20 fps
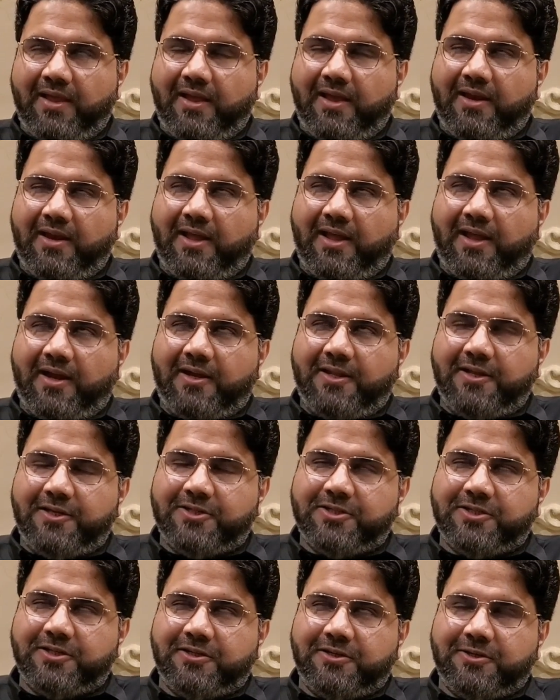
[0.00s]
In
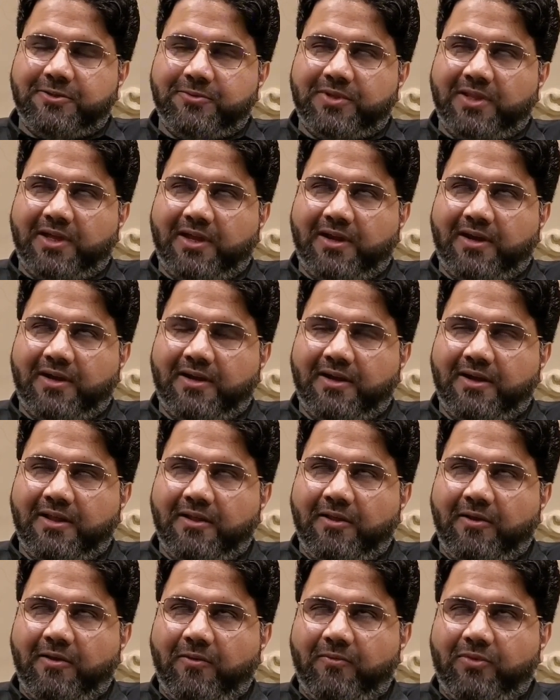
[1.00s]
addition to that,
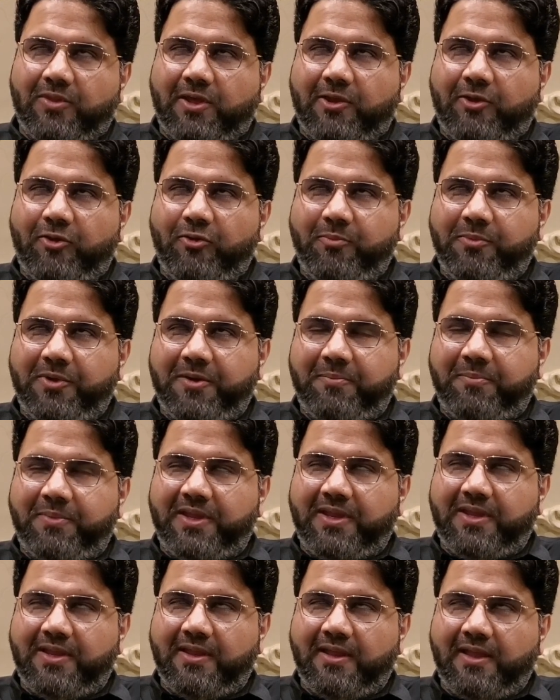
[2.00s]
the human
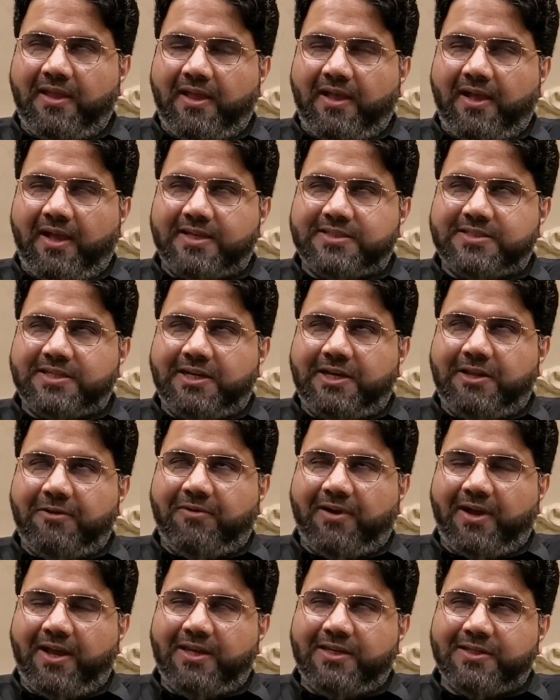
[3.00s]
being has a
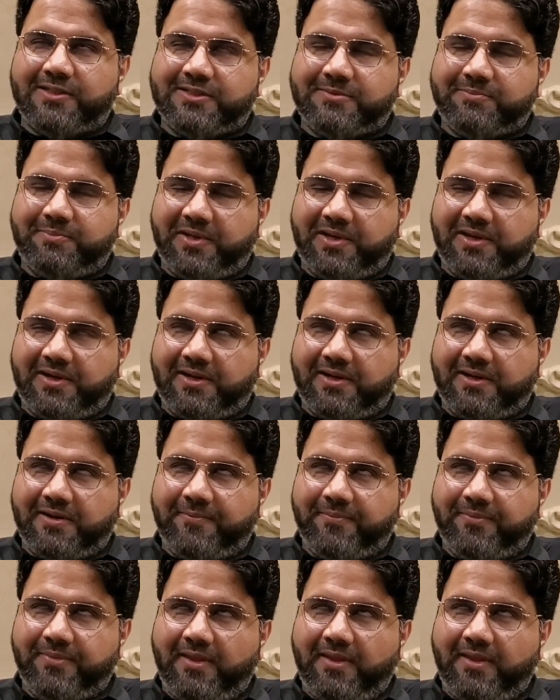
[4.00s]
divine spirit.